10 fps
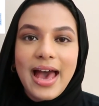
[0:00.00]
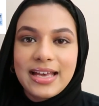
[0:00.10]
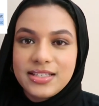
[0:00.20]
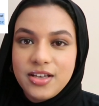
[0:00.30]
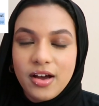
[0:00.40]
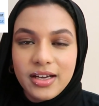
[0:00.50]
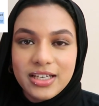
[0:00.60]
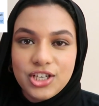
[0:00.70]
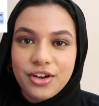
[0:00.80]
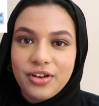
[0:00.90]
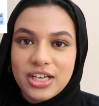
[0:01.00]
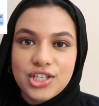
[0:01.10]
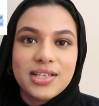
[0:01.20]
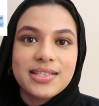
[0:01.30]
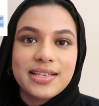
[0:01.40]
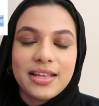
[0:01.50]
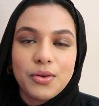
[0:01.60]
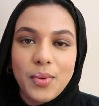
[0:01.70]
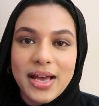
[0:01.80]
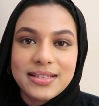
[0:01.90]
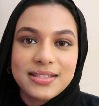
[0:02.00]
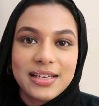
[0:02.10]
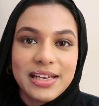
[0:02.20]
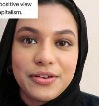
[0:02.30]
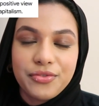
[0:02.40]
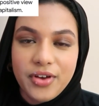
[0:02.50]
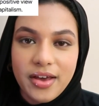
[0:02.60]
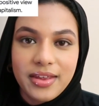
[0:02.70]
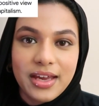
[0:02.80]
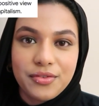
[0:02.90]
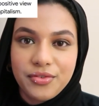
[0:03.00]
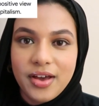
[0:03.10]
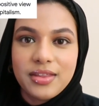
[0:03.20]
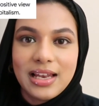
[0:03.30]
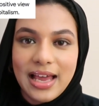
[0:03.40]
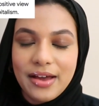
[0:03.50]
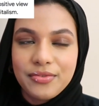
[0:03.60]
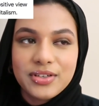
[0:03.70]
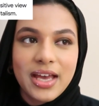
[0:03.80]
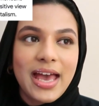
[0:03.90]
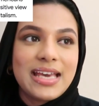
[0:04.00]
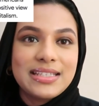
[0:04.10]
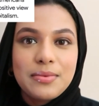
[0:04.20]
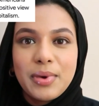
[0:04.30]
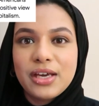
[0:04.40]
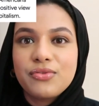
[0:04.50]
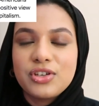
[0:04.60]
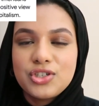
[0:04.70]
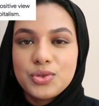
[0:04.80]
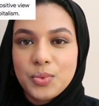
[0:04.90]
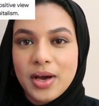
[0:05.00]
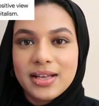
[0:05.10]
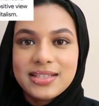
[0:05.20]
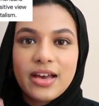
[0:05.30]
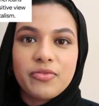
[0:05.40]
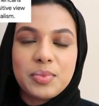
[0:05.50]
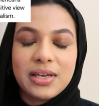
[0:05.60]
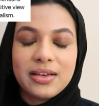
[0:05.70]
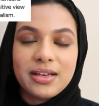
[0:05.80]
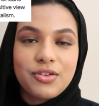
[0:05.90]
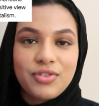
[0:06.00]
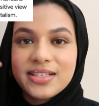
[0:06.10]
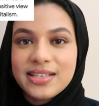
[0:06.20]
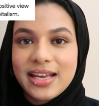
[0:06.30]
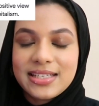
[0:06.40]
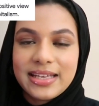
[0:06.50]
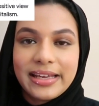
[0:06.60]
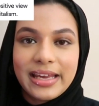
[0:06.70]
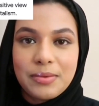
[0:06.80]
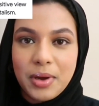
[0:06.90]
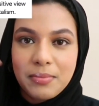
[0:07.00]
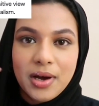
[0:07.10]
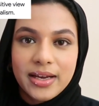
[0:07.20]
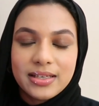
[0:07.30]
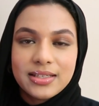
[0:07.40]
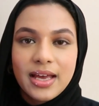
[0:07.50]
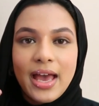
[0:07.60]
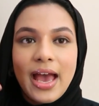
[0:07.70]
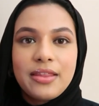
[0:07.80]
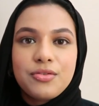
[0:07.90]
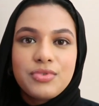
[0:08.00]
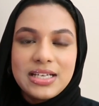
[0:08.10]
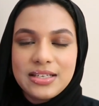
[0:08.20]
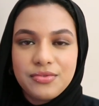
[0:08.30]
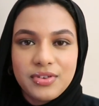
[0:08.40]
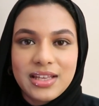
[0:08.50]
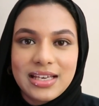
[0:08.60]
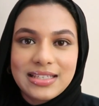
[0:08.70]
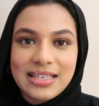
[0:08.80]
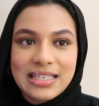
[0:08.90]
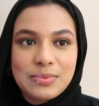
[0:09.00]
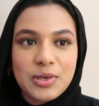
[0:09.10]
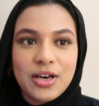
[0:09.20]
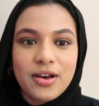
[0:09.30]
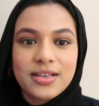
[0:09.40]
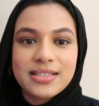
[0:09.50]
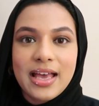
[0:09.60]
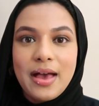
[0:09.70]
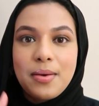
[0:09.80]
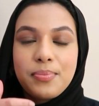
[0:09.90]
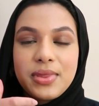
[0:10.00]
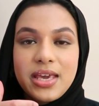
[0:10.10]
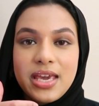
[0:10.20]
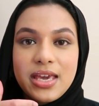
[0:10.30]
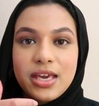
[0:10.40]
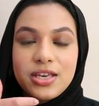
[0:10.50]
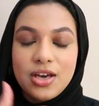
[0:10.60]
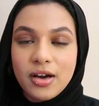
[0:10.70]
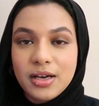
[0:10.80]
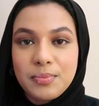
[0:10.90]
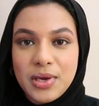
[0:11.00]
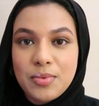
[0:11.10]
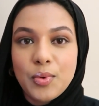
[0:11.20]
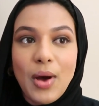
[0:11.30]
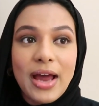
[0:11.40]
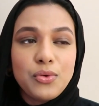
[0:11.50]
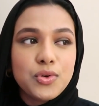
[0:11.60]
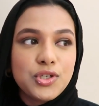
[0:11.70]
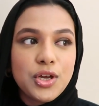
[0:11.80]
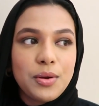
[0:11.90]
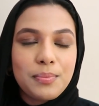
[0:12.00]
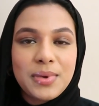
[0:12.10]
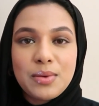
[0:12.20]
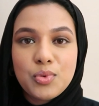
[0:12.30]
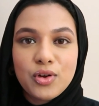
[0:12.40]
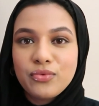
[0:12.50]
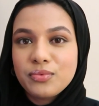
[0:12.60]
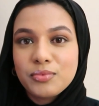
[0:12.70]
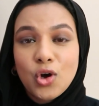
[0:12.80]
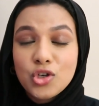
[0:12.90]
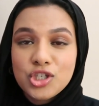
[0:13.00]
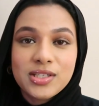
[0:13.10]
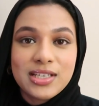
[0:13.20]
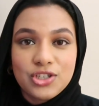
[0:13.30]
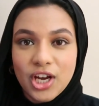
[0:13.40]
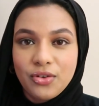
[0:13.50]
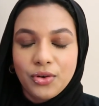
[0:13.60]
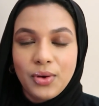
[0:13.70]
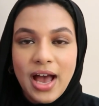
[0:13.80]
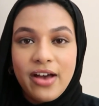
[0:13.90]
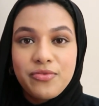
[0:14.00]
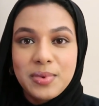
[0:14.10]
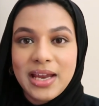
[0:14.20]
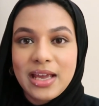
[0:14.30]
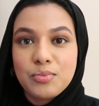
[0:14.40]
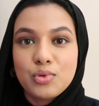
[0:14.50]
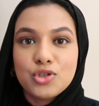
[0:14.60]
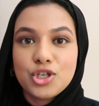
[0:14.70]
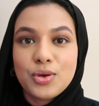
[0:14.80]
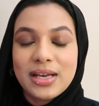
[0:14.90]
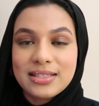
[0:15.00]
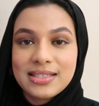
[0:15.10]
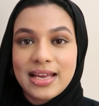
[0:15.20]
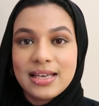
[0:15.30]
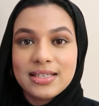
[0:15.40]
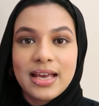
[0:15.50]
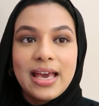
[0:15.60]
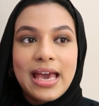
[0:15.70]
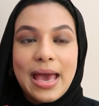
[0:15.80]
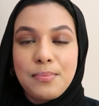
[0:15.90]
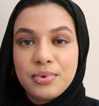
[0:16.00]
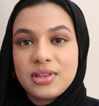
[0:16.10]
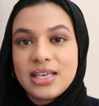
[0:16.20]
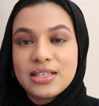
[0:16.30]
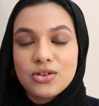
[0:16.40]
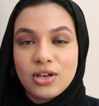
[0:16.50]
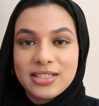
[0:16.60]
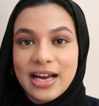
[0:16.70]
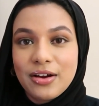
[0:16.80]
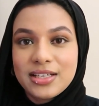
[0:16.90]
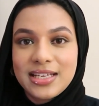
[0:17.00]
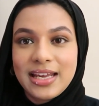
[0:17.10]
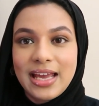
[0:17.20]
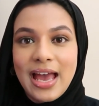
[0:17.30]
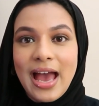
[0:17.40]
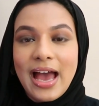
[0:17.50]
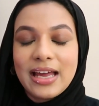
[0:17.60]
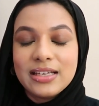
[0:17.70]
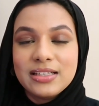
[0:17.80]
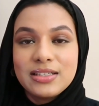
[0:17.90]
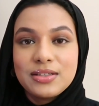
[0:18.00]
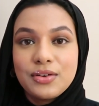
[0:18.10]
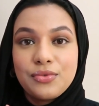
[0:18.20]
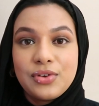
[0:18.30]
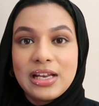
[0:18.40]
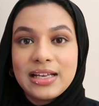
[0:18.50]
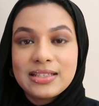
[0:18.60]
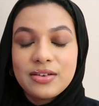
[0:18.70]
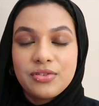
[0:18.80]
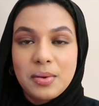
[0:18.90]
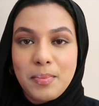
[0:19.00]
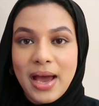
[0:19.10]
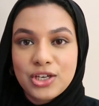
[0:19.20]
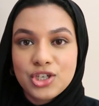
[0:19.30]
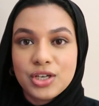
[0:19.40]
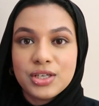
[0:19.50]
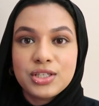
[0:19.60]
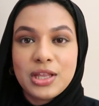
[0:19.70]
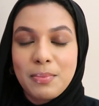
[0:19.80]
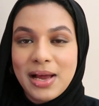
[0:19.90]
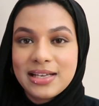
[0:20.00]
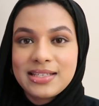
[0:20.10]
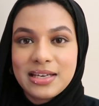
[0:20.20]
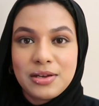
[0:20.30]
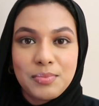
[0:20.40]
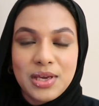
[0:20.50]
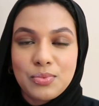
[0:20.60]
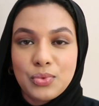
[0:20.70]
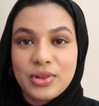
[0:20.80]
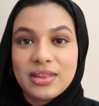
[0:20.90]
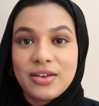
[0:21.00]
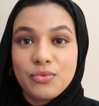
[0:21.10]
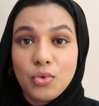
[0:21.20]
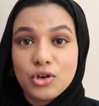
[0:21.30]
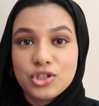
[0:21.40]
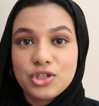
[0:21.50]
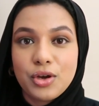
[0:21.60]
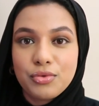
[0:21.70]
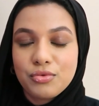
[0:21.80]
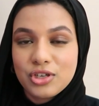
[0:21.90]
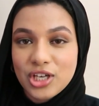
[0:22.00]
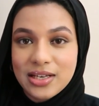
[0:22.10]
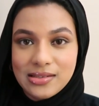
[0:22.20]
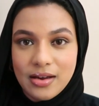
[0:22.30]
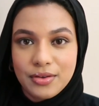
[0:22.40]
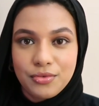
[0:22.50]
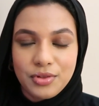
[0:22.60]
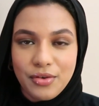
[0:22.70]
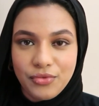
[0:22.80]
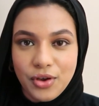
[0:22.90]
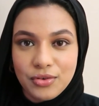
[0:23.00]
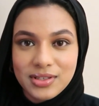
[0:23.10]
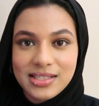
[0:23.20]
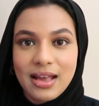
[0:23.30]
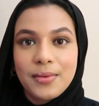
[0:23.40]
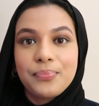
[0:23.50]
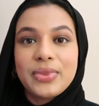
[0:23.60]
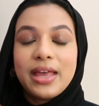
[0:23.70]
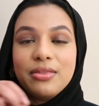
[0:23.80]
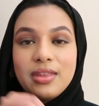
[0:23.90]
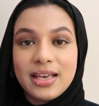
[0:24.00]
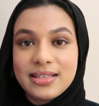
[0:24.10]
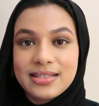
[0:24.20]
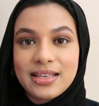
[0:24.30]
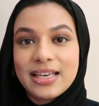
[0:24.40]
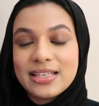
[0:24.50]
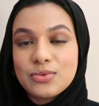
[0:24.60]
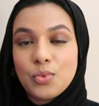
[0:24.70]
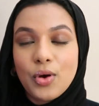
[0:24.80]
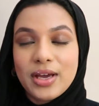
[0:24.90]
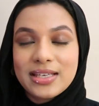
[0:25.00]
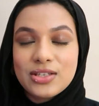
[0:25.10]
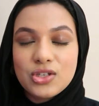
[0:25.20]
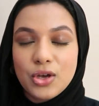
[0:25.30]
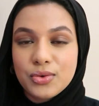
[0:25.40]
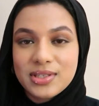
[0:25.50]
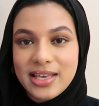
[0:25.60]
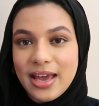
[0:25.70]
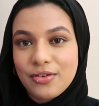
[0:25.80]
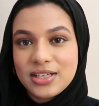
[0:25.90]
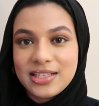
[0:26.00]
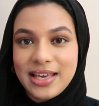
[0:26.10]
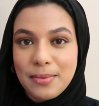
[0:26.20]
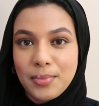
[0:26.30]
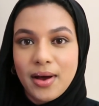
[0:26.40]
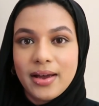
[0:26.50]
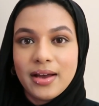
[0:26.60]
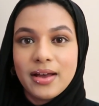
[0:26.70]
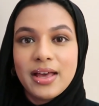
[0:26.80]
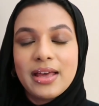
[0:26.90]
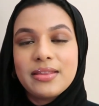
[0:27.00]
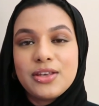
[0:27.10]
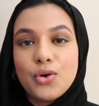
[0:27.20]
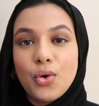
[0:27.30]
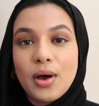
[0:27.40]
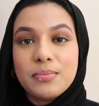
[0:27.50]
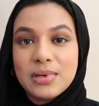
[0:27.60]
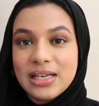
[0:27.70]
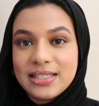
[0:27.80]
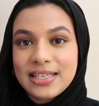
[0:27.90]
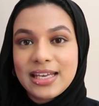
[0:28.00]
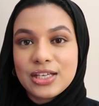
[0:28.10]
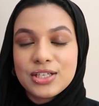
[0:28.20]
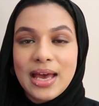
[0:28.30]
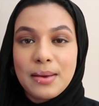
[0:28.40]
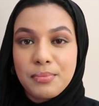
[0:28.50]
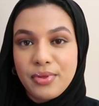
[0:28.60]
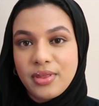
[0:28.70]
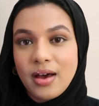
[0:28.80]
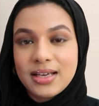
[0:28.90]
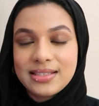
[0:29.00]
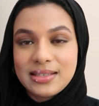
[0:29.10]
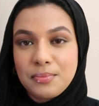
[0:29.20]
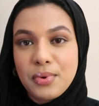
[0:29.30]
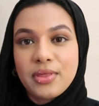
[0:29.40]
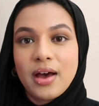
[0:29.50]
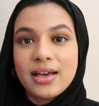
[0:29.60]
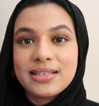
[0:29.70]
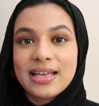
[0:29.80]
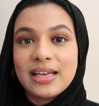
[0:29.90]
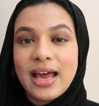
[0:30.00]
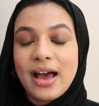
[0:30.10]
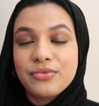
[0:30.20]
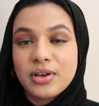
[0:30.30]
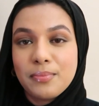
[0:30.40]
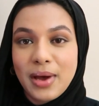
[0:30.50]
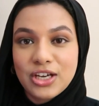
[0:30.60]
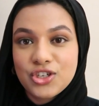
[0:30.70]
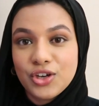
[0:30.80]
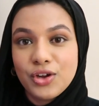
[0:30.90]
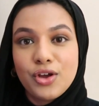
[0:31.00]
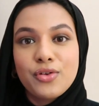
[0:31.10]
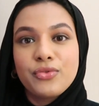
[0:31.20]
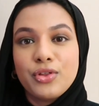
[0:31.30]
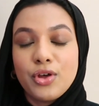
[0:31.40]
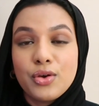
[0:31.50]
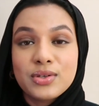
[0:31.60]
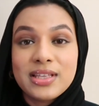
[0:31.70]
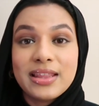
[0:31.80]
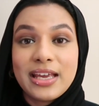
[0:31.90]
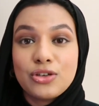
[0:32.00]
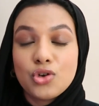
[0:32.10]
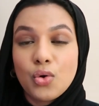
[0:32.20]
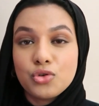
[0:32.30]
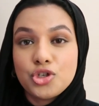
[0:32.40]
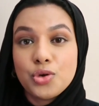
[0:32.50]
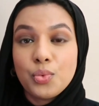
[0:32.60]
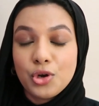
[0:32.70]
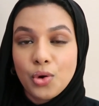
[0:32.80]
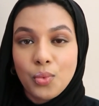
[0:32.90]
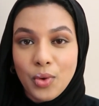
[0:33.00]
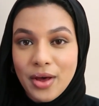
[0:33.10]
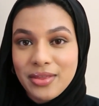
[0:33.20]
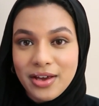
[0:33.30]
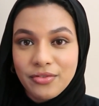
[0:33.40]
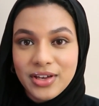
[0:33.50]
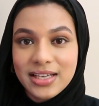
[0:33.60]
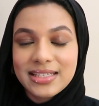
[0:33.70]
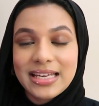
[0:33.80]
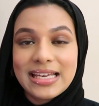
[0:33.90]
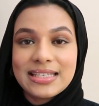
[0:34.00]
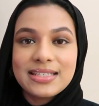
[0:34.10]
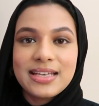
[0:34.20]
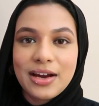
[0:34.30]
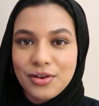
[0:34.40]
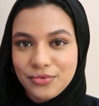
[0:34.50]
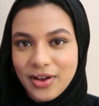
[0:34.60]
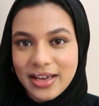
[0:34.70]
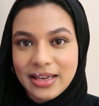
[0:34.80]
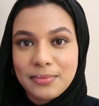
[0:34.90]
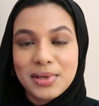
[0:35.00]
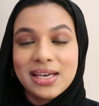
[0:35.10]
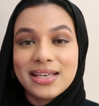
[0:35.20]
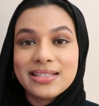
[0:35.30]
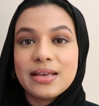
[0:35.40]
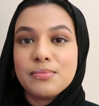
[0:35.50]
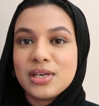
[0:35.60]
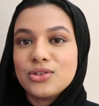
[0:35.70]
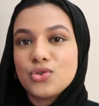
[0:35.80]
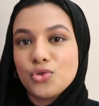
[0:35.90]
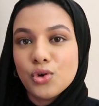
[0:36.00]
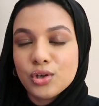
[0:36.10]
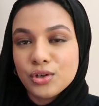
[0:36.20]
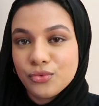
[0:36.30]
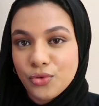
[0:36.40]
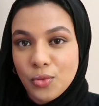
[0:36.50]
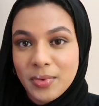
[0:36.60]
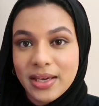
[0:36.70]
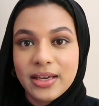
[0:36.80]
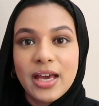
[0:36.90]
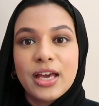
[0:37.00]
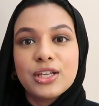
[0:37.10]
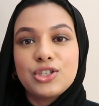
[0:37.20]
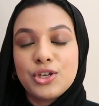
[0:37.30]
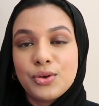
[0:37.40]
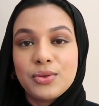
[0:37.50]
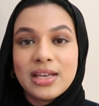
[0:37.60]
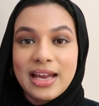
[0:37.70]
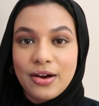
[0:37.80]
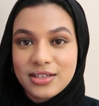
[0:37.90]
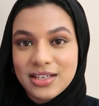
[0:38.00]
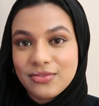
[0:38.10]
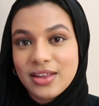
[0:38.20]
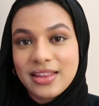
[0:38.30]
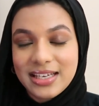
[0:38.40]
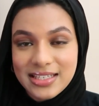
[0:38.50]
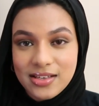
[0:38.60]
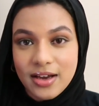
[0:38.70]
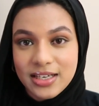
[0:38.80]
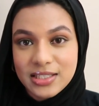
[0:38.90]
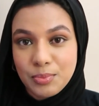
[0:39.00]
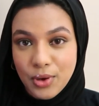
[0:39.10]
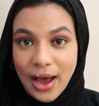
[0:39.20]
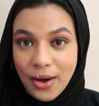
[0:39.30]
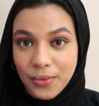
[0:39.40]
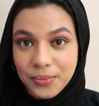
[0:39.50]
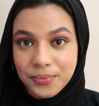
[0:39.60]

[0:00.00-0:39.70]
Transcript: As younger generations in the West lean further and further left, Izetbegovic's words have been resonating in my mind. And the reason for this is because the younger people, and also people of conscience in general, have been able to extend empathy, solidarity, and feelings of compassion to the Palestinian people that they've watched go through a genocide through their phones. And this is what is so scary to the empire. Your ability to empathize, sympathize, and have compassion for those that they told you were not worthy of it is terrifying, because it means you're not conforming to the narrative that they decided to put out.